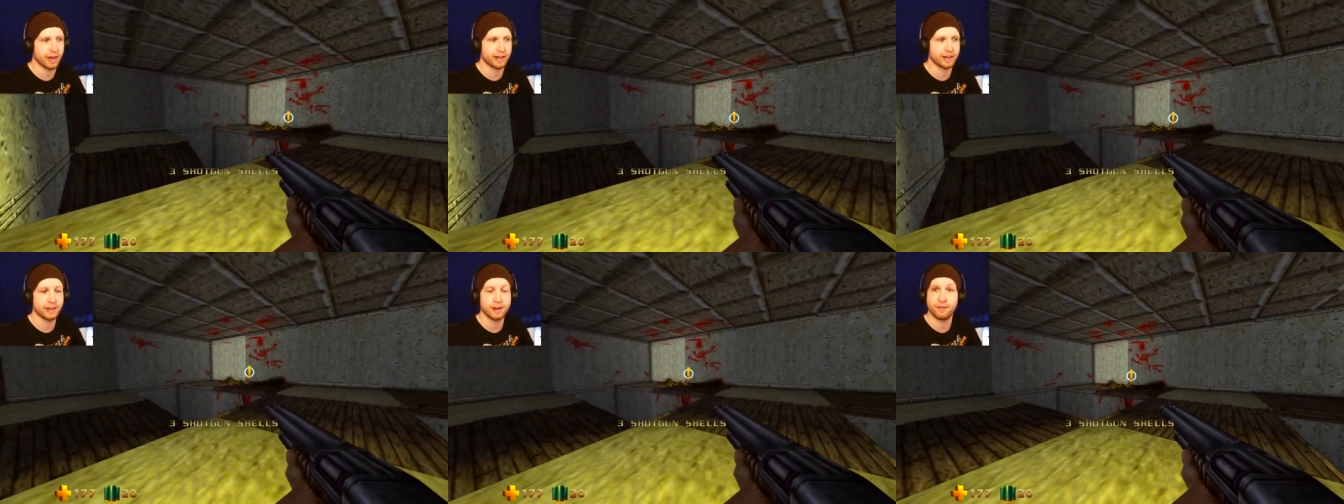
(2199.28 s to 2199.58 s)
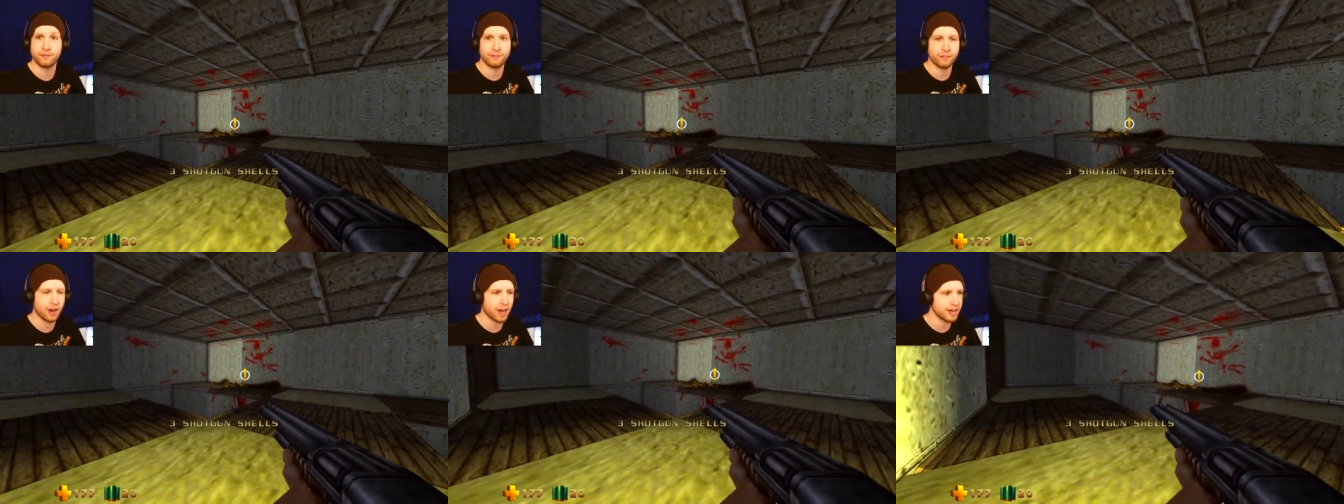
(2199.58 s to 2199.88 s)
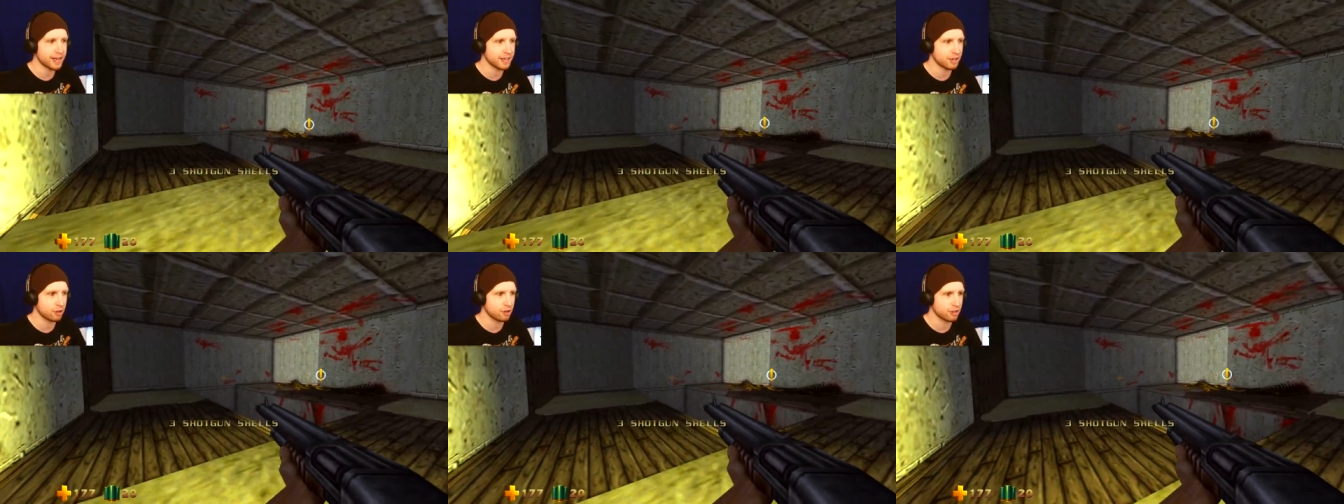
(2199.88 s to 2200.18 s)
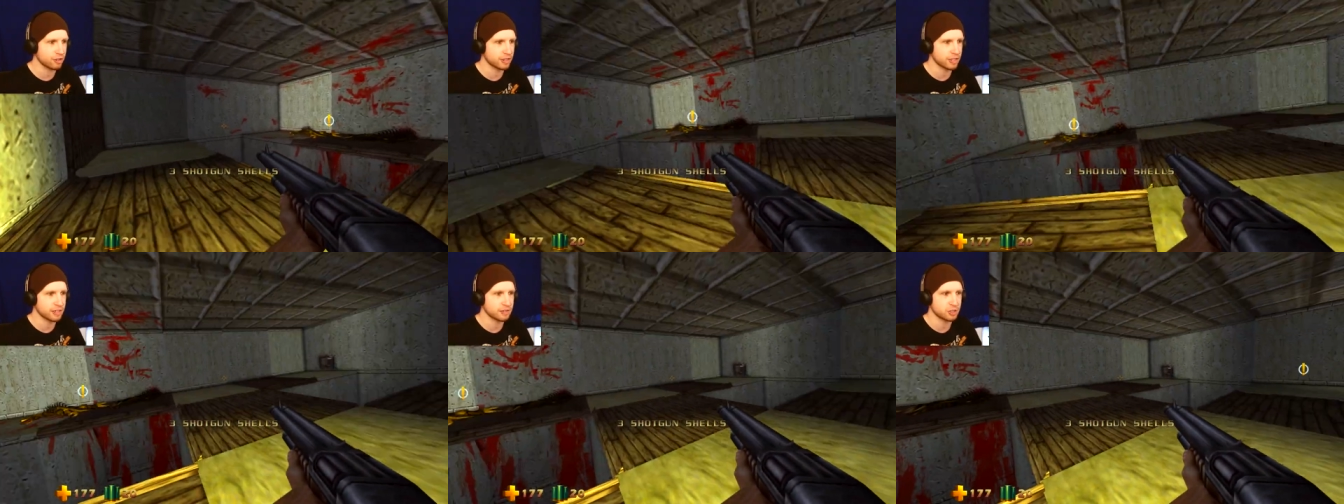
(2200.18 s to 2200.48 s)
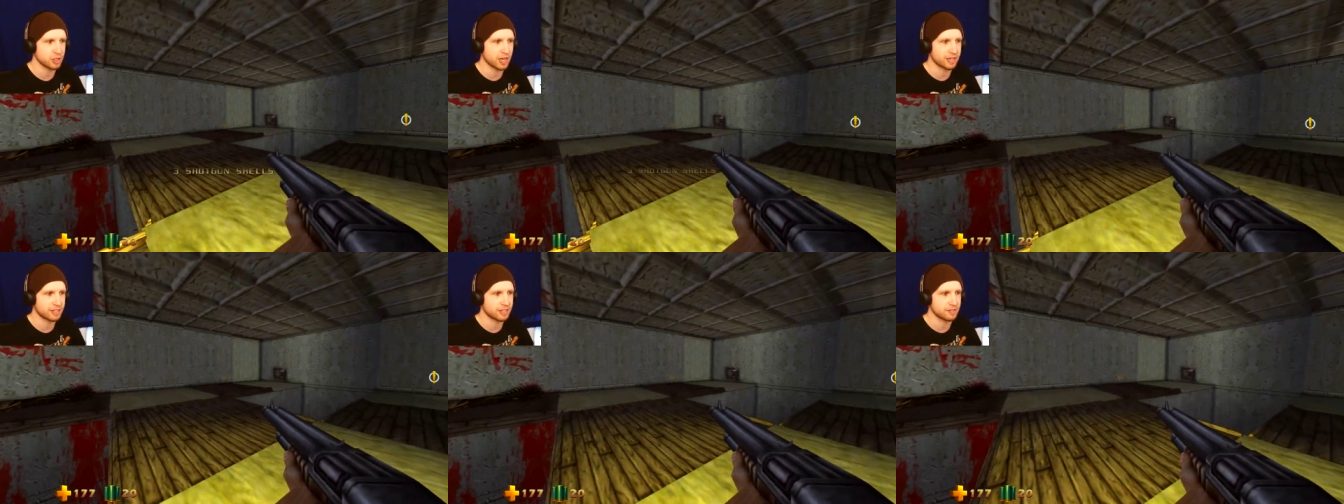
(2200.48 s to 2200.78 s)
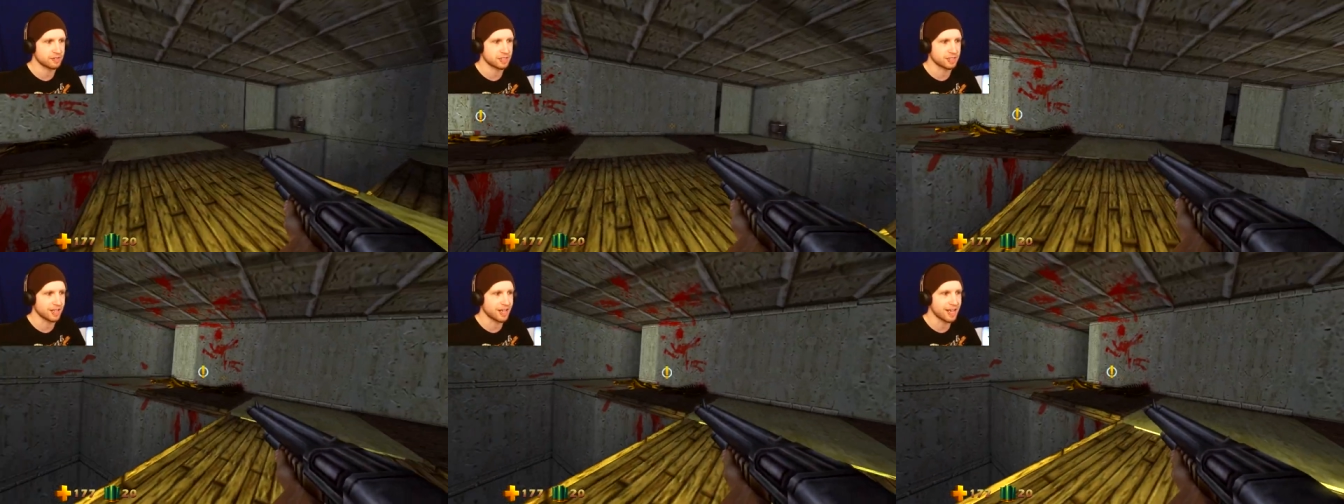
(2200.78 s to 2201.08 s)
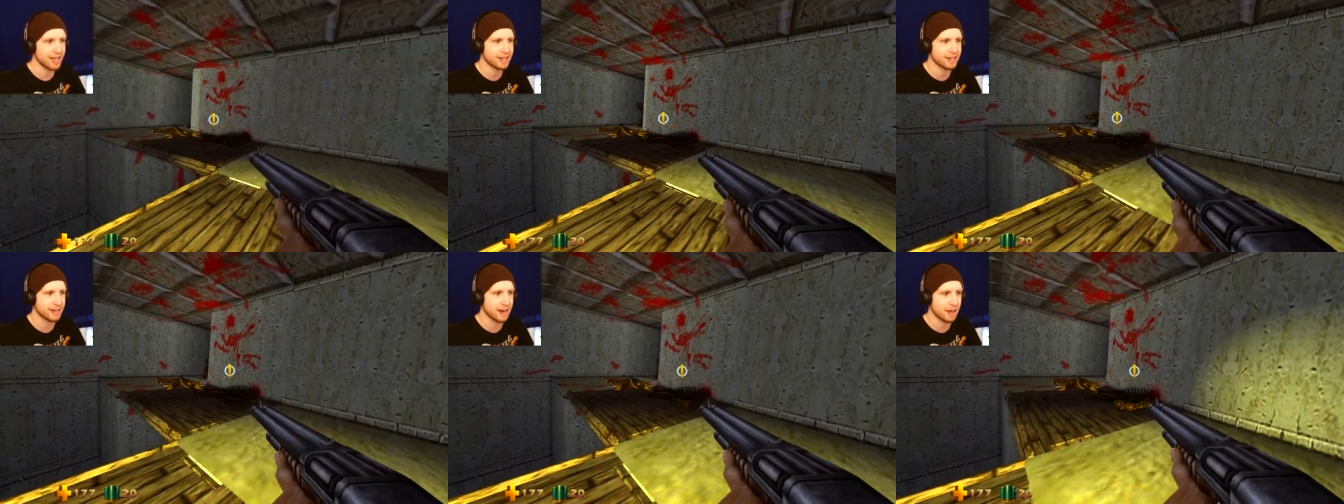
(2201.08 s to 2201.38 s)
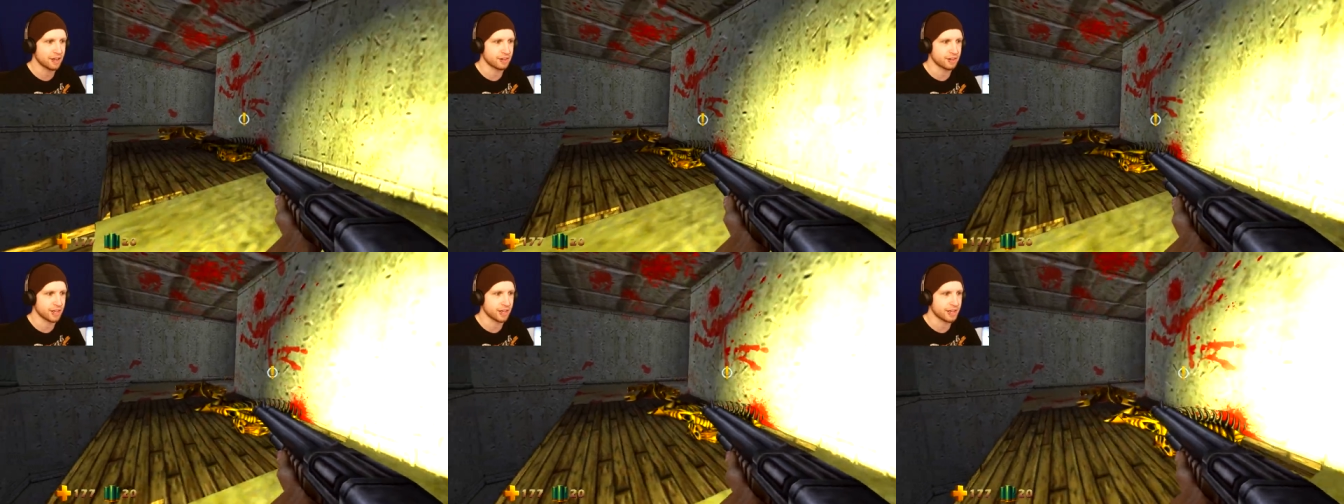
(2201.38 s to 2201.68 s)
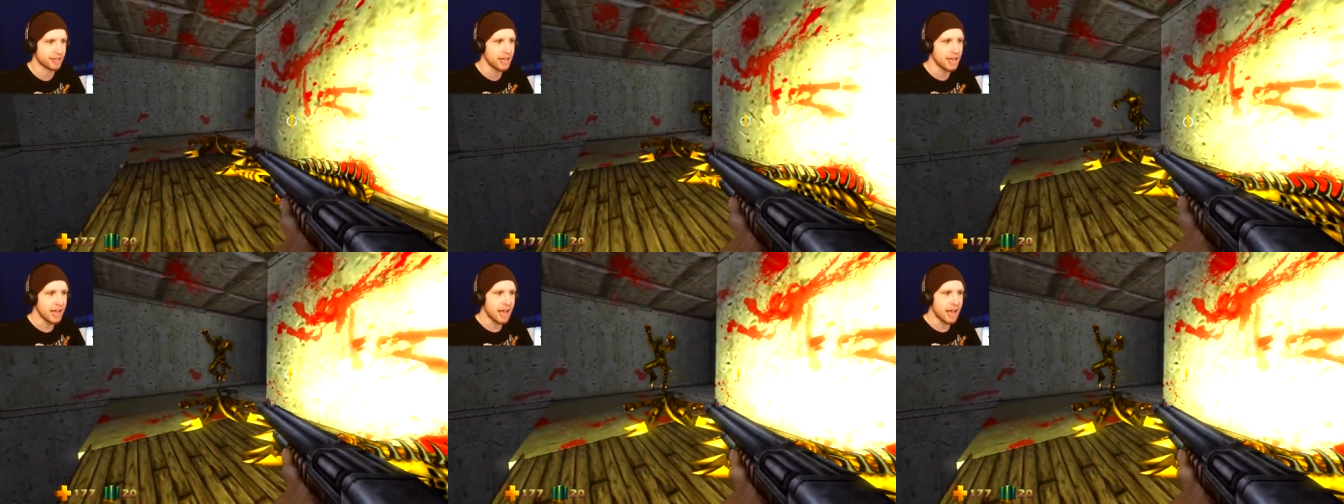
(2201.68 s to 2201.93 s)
I ended up finding all of the objectives like nothing.